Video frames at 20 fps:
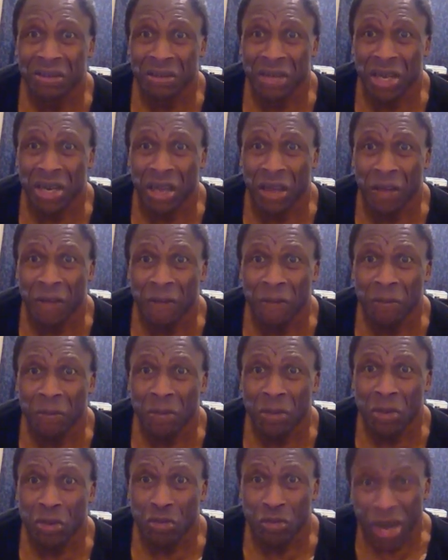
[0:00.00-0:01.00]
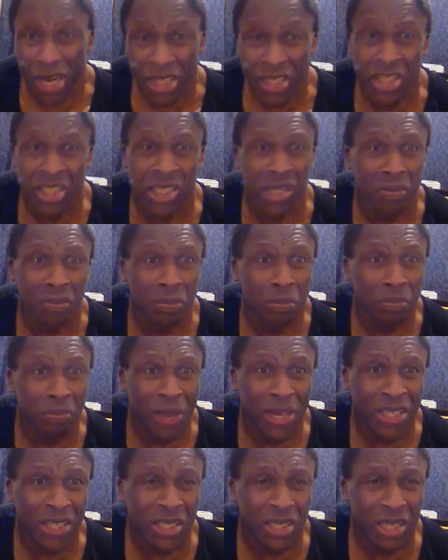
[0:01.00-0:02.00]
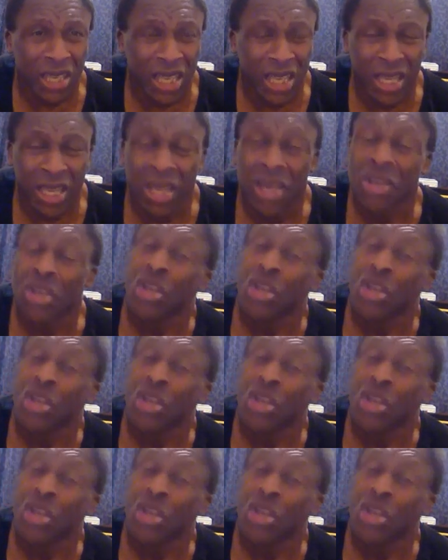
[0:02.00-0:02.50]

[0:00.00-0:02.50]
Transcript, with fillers: You know, racism basically...